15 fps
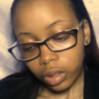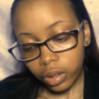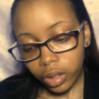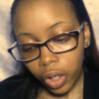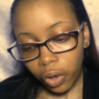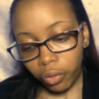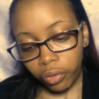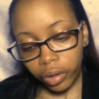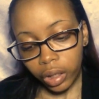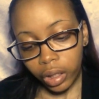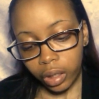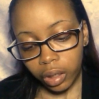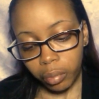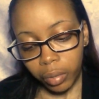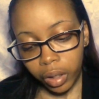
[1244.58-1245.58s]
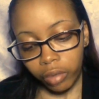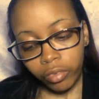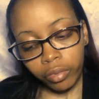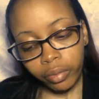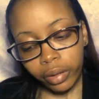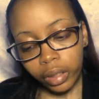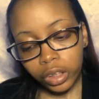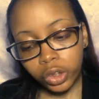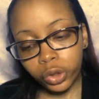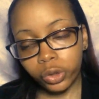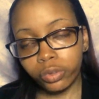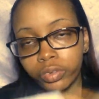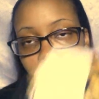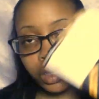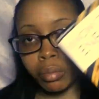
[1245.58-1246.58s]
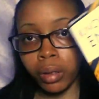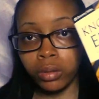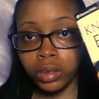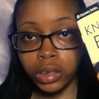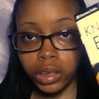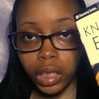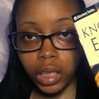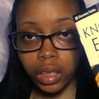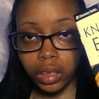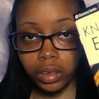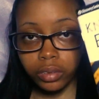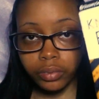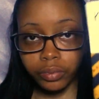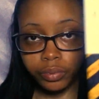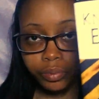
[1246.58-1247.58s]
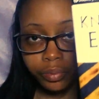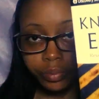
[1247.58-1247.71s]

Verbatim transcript: Know the Enemy, revealing truths about Satan.